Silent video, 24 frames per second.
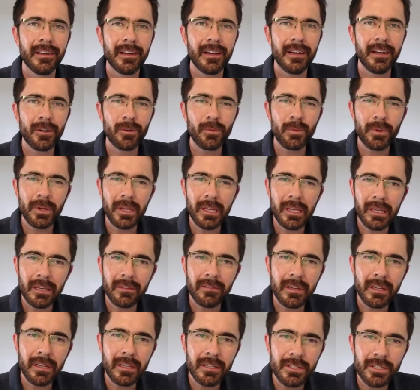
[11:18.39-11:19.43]
Are we
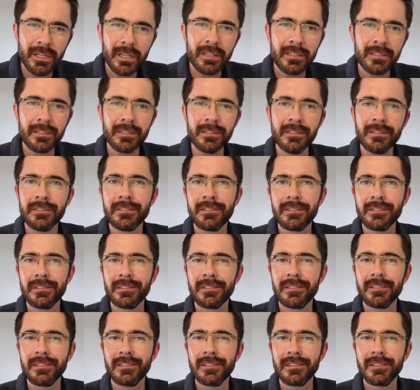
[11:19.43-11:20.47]
giving Jesus,
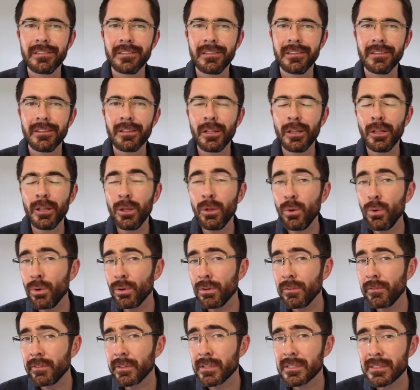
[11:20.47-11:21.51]
the Lord
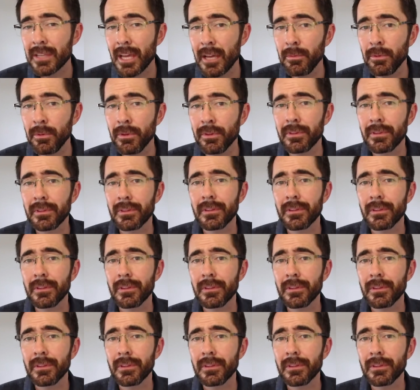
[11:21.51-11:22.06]
of the Sabbath,